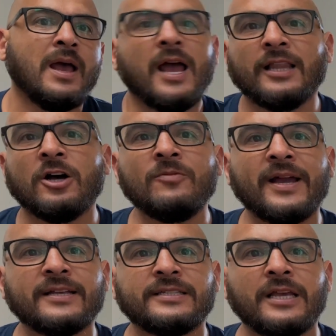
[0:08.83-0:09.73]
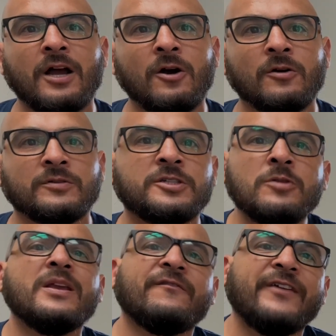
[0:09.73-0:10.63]
Hello, my SEOs. Do
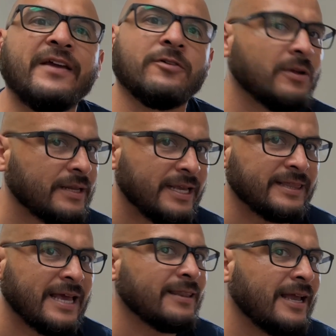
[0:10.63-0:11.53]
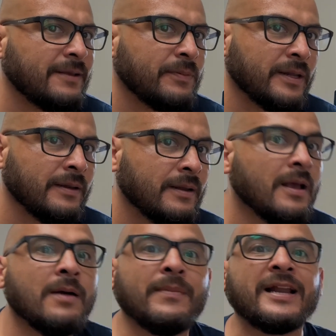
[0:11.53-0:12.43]
me a favor and hit that like button.
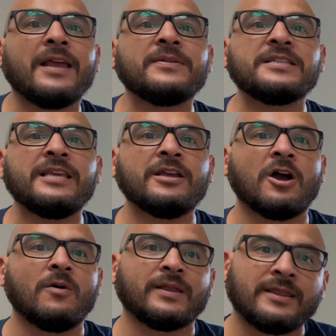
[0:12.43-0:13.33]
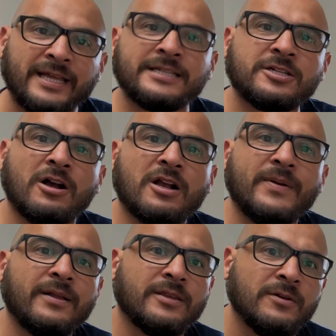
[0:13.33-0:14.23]
My name is Kiko, and let's talk
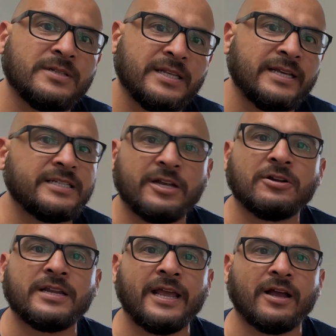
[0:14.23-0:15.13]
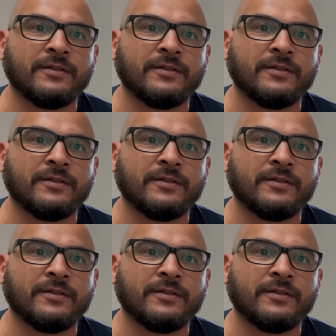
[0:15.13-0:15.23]
about those things here today